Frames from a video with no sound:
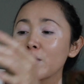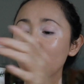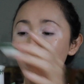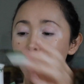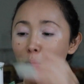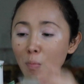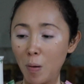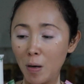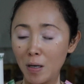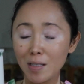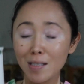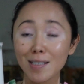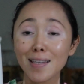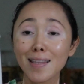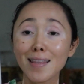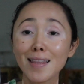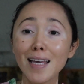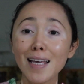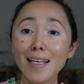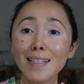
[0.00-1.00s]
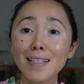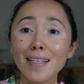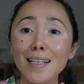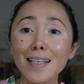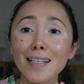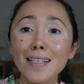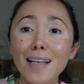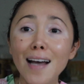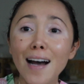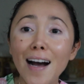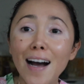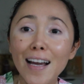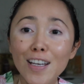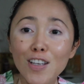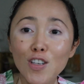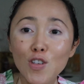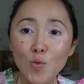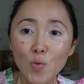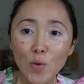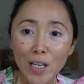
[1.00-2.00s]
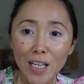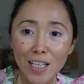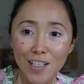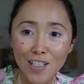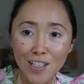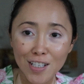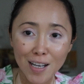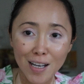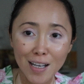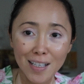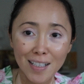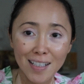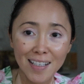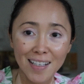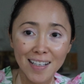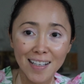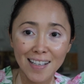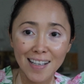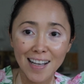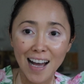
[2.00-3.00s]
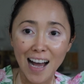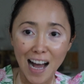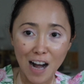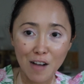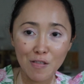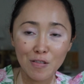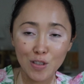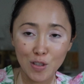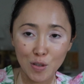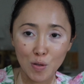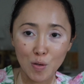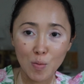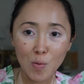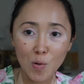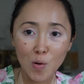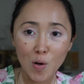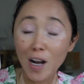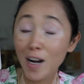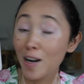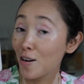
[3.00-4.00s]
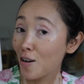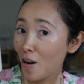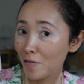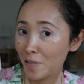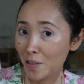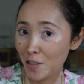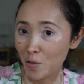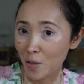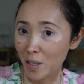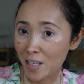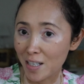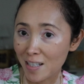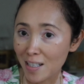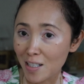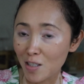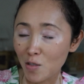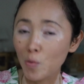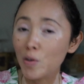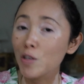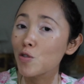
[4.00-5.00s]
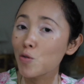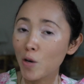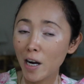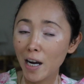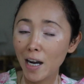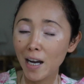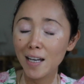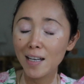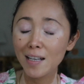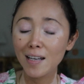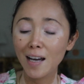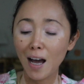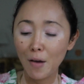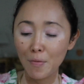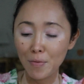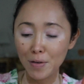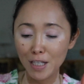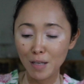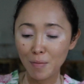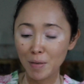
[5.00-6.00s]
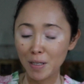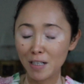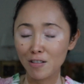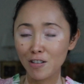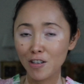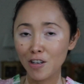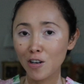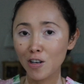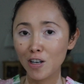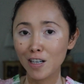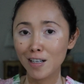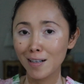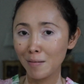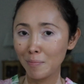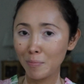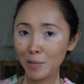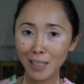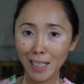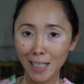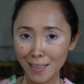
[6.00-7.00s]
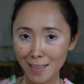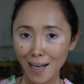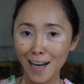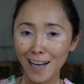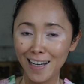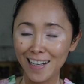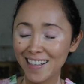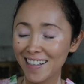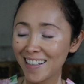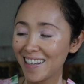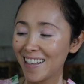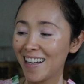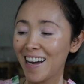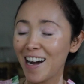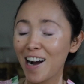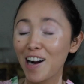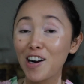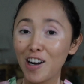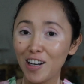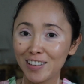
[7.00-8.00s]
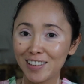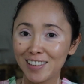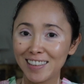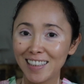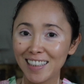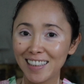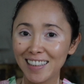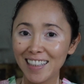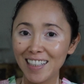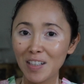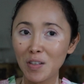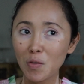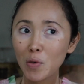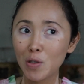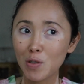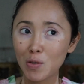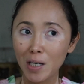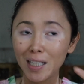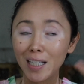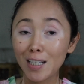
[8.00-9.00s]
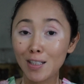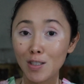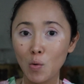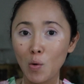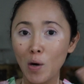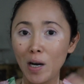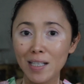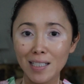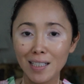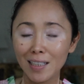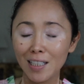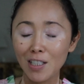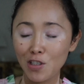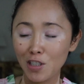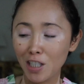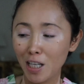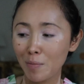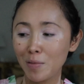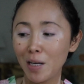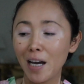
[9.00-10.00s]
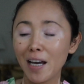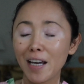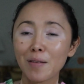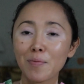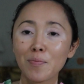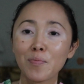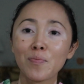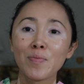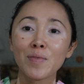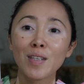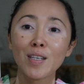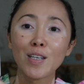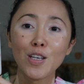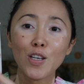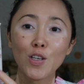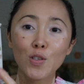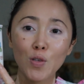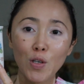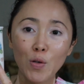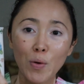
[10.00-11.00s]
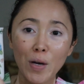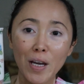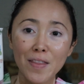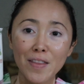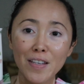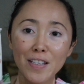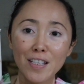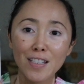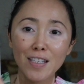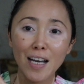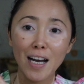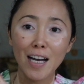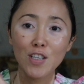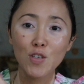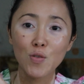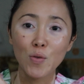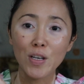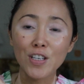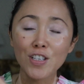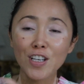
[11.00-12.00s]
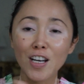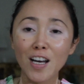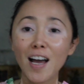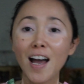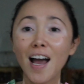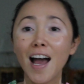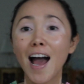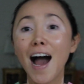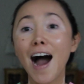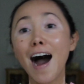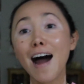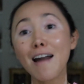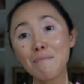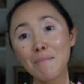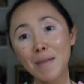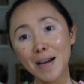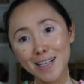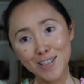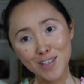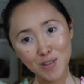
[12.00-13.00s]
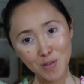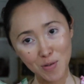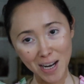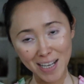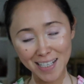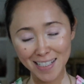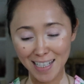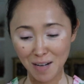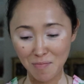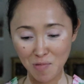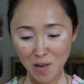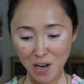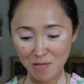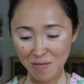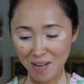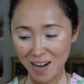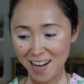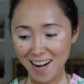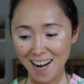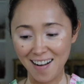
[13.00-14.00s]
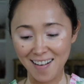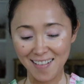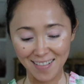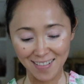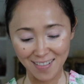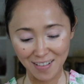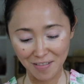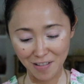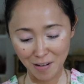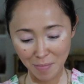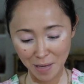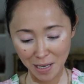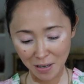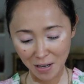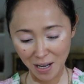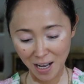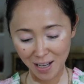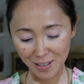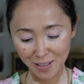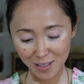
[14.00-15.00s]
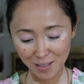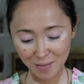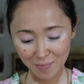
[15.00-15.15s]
But this is hydrangea. How adorable. I love hydrangeas. We tried having them in our yard, but they died constantly. We tried like twice and they just kept dying. So anyway, this is the hydrangea, and my dress that I'm wearing right now from Hill House.